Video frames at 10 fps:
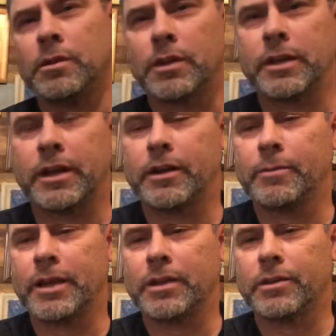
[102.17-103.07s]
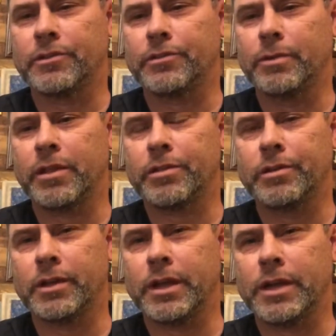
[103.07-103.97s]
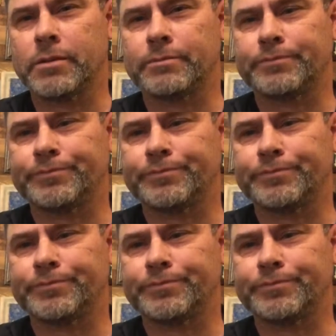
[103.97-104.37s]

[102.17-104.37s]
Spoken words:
I'll carry my little Smith 38,